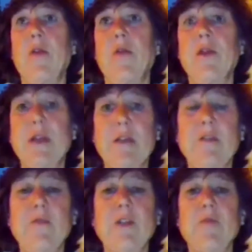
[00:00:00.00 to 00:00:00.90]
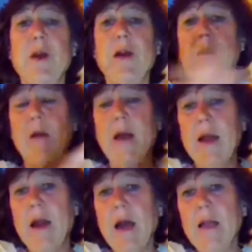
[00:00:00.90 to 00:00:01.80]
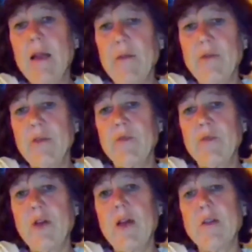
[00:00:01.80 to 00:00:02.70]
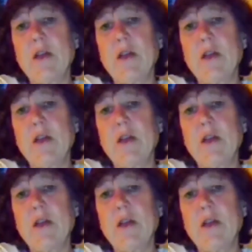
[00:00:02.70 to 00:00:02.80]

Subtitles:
the deaths of despair and high levels of stress